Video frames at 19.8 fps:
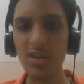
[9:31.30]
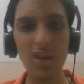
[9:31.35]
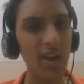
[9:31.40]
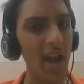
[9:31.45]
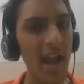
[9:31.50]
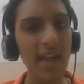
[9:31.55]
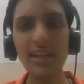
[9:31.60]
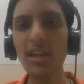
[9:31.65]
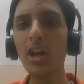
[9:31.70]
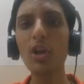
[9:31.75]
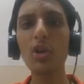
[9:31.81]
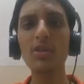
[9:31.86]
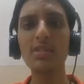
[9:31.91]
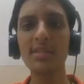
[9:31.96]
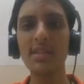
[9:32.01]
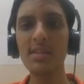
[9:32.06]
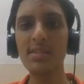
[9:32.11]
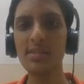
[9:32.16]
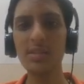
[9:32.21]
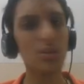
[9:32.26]
or
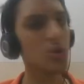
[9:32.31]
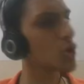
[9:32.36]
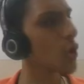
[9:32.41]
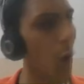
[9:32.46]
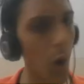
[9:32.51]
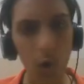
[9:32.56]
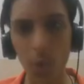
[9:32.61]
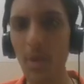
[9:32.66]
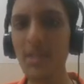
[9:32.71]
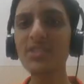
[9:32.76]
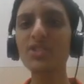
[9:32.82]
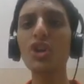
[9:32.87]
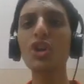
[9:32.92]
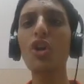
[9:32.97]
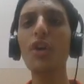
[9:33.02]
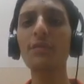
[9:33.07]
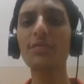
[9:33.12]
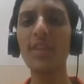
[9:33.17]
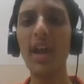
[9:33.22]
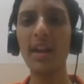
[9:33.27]
alkalosis. No question
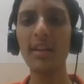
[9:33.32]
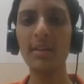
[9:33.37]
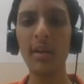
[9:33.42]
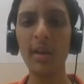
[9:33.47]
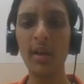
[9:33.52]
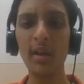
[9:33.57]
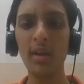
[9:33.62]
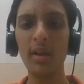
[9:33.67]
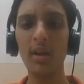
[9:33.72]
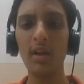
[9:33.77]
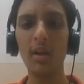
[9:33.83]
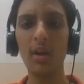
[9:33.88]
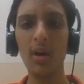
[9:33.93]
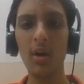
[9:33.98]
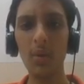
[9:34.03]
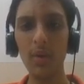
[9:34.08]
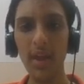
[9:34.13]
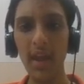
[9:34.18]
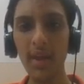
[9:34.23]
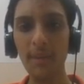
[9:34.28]
of that.
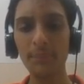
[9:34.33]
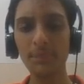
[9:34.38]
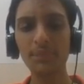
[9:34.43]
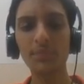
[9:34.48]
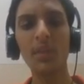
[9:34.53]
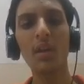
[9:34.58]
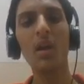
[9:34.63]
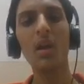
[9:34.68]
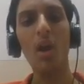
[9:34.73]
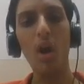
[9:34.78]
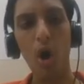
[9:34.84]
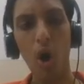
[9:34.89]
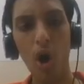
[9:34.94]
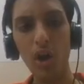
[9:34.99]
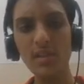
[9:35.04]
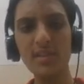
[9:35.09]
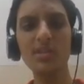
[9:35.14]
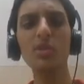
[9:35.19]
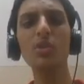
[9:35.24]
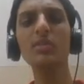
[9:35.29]
Okay.
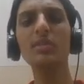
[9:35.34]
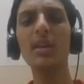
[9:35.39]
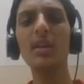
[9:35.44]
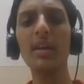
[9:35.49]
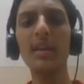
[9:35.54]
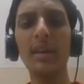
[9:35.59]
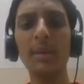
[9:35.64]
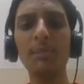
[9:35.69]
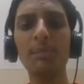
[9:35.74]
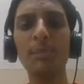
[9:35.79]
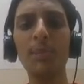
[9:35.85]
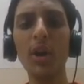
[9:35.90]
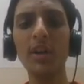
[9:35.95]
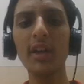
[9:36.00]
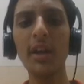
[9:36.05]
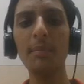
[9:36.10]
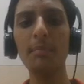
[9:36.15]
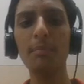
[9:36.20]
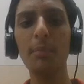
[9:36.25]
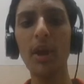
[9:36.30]
Also, the
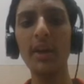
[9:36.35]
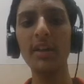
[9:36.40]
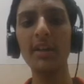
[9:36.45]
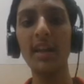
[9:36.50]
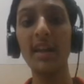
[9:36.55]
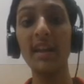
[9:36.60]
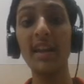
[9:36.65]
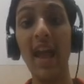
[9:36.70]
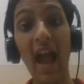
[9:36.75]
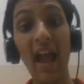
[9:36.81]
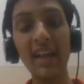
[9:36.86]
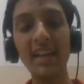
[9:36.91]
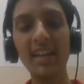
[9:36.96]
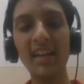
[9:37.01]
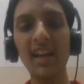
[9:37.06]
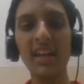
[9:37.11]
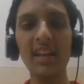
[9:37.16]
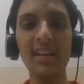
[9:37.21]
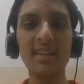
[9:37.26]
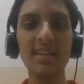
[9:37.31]
important point in
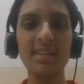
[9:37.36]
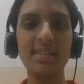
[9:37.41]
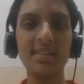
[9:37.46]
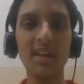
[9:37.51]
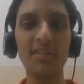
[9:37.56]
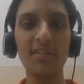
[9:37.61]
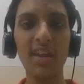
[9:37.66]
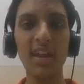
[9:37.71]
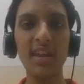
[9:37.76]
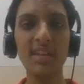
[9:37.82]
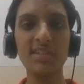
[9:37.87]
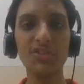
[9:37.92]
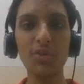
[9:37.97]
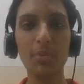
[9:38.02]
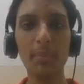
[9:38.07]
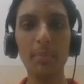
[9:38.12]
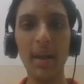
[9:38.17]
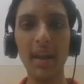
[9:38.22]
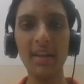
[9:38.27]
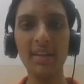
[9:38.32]
alkali reserve is to
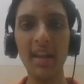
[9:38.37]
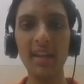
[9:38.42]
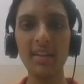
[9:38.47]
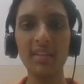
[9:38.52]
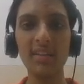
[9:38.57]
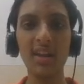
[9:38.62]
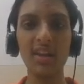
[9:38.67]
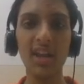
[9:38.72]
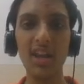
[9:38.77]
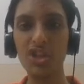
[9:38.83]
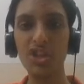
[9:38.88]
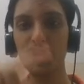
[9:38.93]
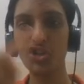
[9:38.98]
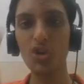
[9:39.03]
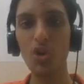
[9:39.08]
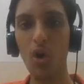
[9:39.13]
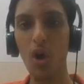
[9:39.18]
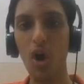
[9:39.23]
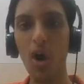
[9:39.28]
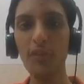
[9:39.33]
maintain the
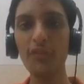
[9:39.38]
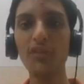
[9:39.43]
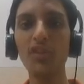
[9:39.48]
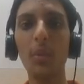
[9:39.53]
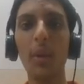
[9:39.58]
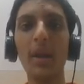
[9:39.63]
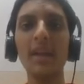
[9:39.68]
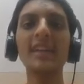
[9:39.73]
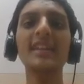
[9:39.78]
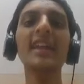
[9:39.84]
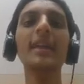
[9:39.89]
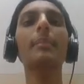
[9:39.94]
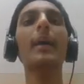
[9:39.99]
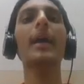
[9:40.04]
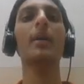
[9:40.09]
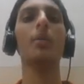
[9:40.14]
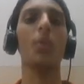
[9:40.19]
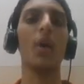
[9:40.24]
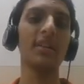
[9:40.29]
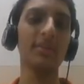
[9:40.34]
ratio of
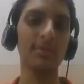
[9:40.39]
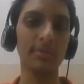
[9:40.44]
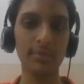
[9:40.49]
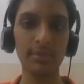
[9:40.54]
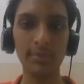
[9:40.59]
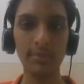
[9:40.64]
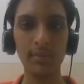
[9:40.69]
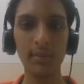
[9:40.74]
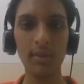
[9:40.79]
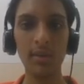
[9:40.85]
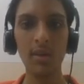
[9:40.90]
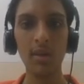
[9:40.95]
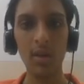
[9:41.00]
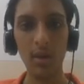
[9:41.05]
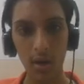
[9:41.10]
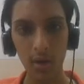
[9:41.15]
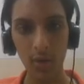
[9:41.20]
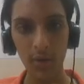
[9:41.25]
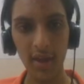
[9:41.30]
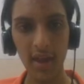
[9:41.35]
20/1.
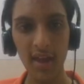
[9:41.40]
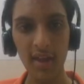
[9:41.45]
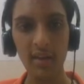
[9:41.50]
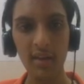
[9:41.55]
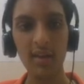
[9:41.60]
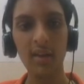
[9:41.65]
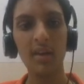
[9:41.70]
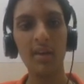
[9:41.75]
Okay.